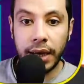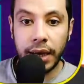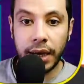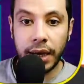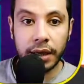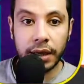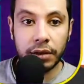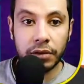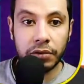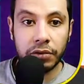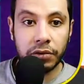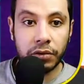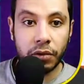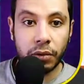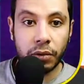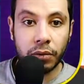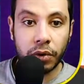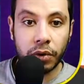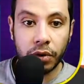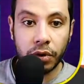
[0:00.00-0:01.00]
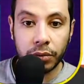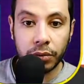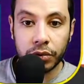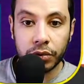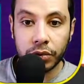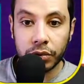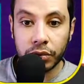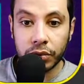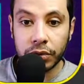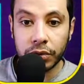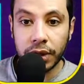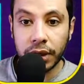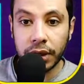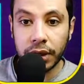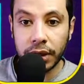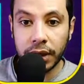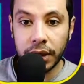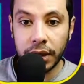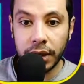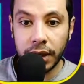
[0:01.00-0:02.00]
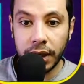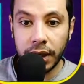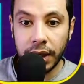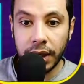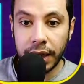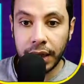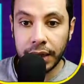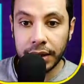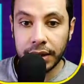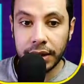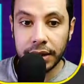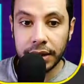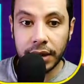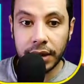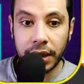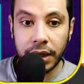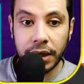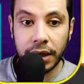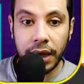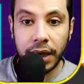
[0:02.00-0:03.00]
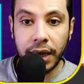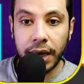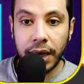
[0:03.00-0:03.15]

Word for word: and from Colombo to New Delhi at the day.